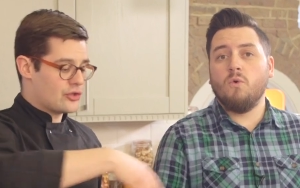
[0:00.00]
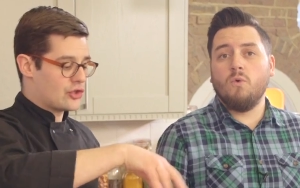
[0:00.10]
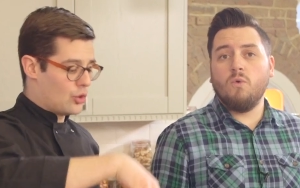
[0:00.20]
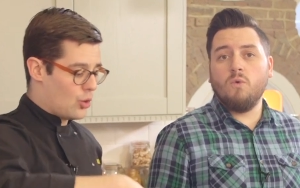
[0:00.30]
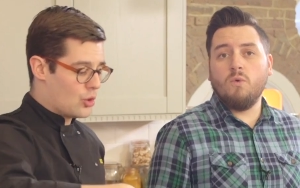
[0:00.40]

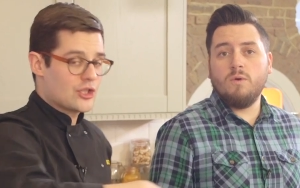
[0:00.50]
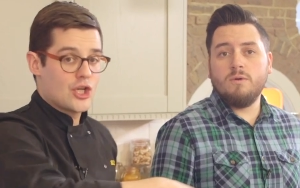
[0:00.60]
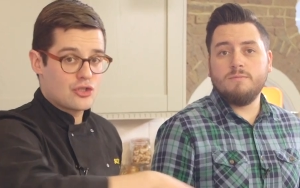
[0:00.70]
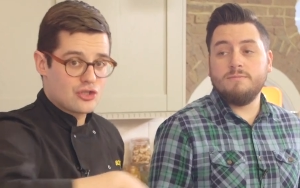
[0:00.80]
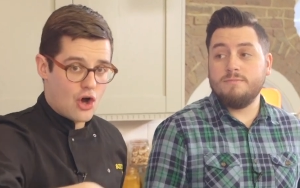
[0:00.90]
Speaker 1: scored,
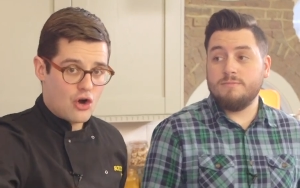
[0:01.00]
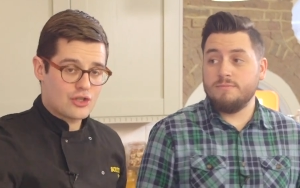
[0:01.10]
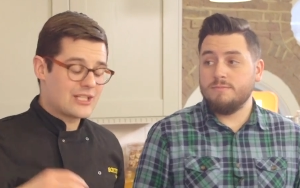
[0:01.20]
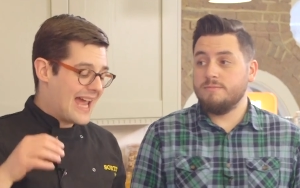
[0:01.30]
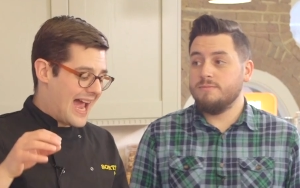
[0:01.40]

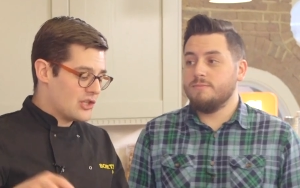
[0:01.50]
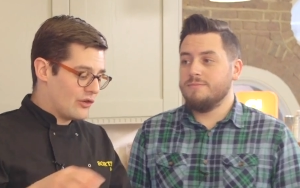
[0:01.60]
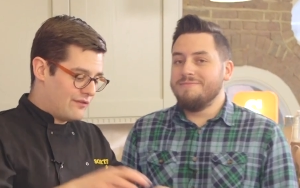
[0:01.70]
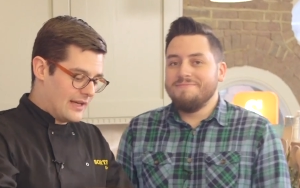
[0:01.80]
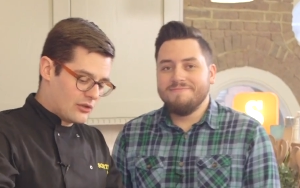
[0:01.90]
docked, and your
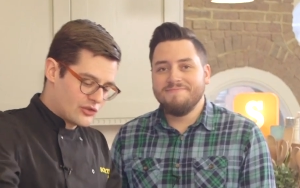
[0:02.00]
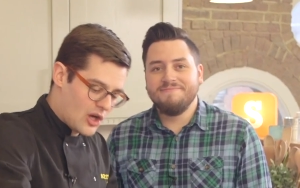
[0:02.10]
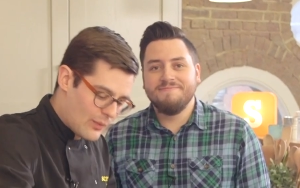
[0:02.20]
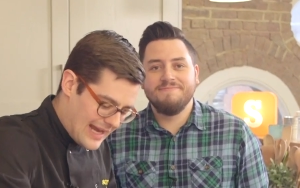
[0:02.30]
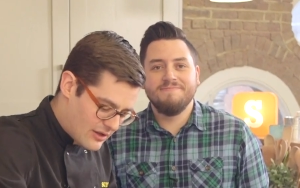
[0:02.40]
filling on
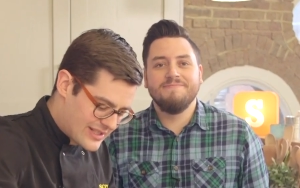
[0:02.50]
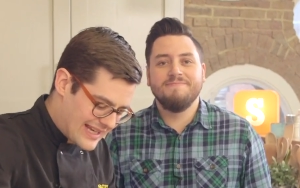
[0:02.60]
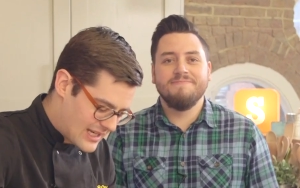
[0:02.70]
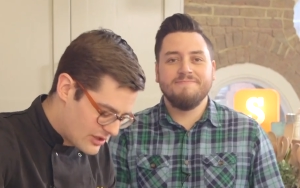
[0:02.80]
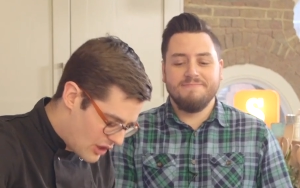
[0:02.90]
top, we now
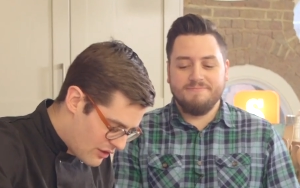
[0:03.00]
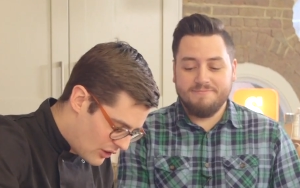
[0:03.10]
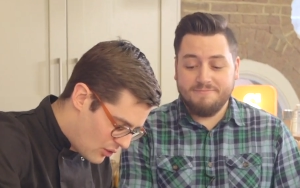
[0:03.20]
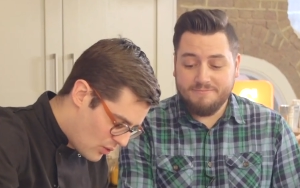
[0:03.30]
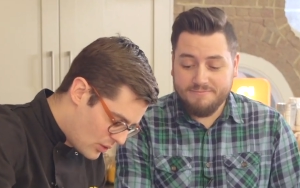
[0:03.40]
scatter over
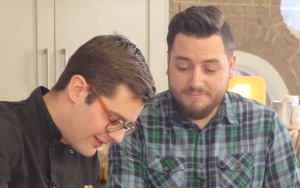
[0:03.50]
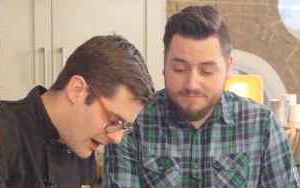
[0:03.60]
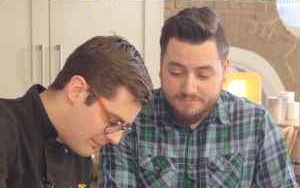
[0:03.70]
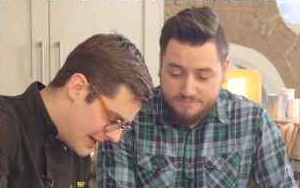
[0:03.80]
all of our